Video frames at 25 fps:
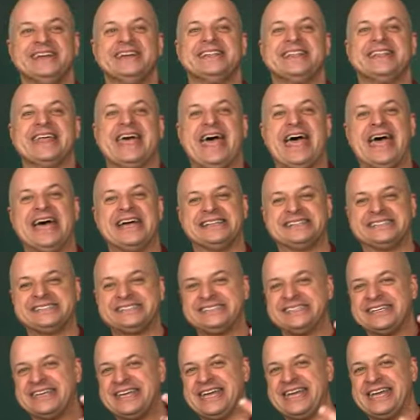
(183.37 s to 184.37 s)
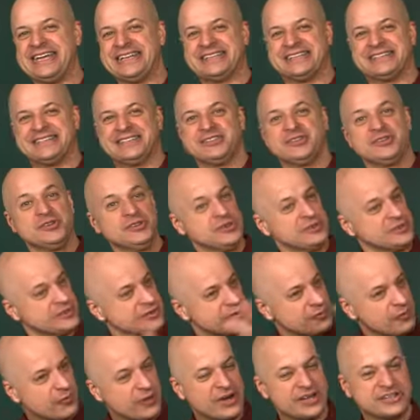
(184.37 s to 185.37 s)
That's it.
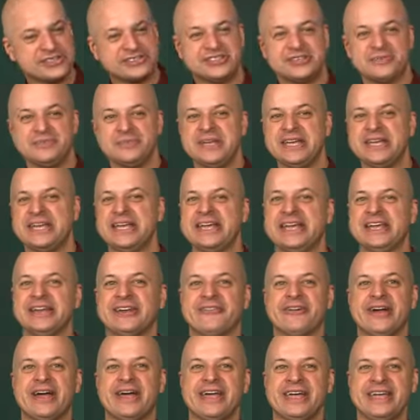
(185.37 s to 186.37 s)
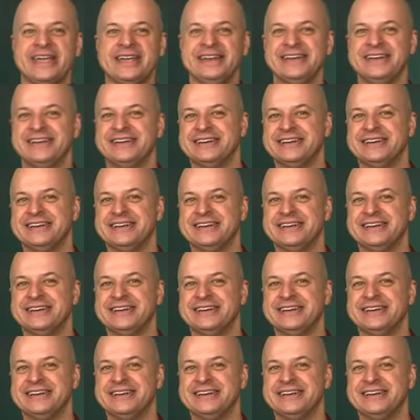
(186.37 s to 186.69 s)
What does it mean, right?